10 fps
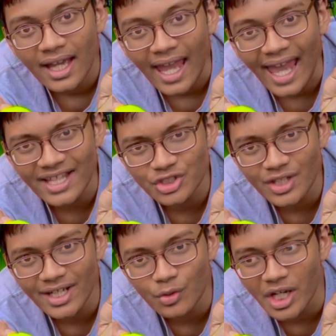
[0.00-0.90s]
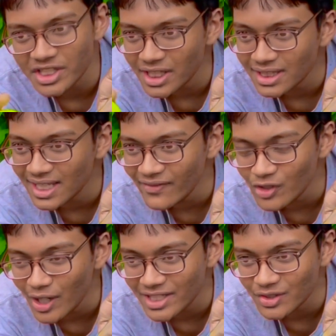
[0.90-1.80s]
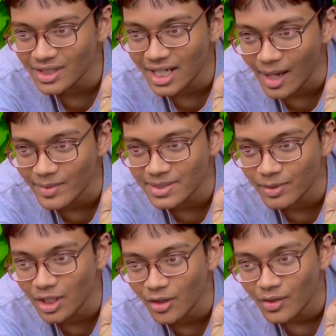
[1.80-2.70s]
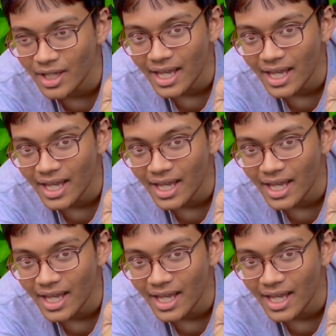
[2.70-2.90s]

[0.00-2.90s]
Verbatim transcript: Answer that question. Leave your answer in the comments below,